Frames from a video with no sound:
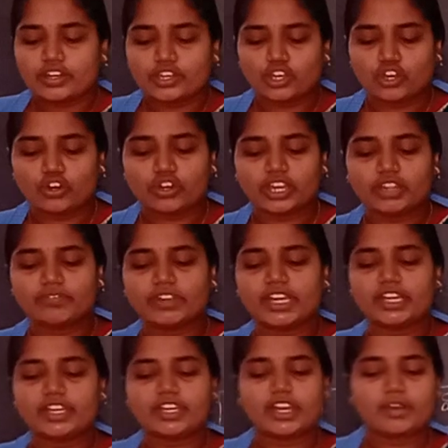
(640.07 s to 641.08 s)
During
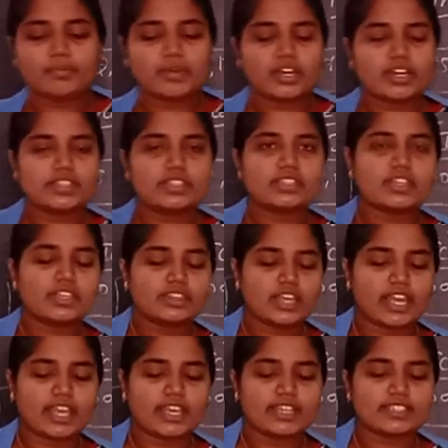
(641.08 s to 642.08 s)
winter months,
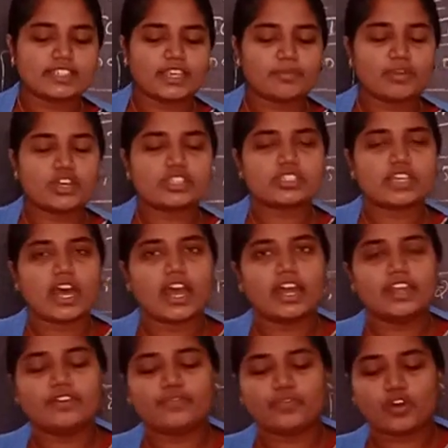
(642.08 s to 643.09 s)
the Eskimos
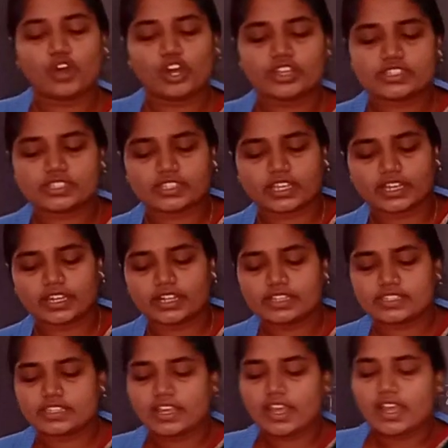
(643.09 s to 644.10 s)
hunt for
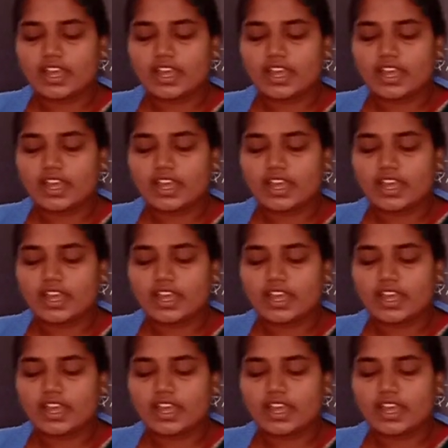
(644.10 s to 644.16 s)
seals.